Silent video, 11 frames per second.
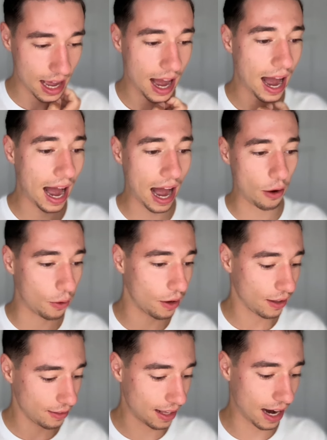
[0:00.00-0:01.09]
how
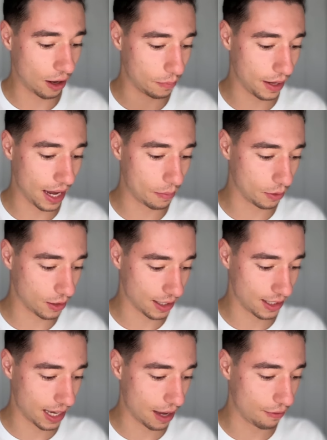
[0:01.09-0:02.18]
then I'll be able to
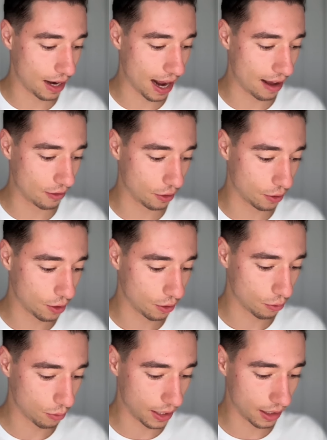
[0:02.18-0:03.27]
save it as a
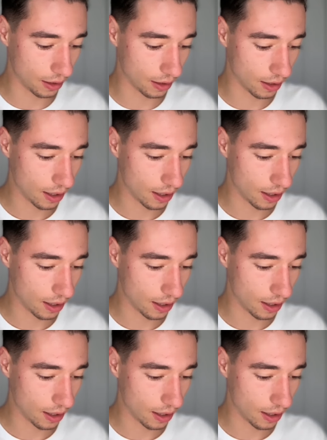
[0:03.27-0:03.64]
real,